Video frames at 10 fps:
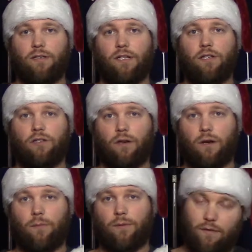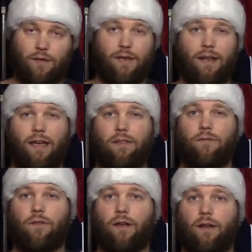D sharp. The 9th
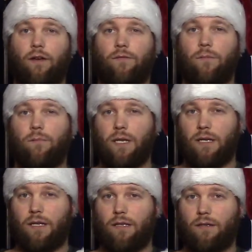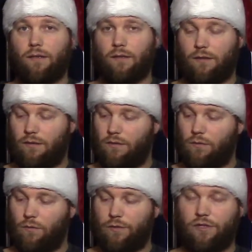fret of the B,
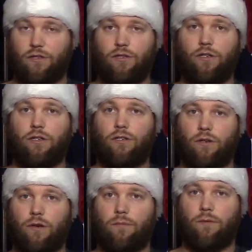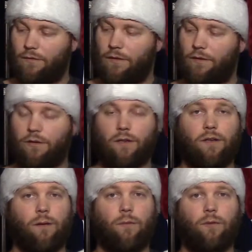which is G sharp. Then you can
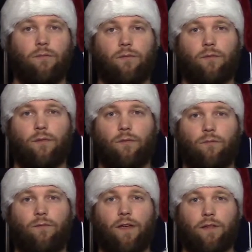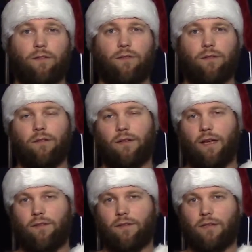double the 5th
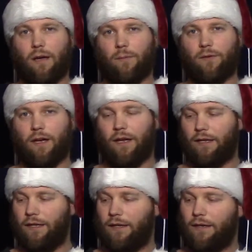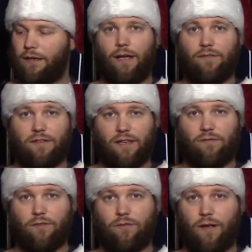at the top on the high E at the
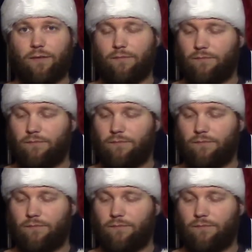7th fret.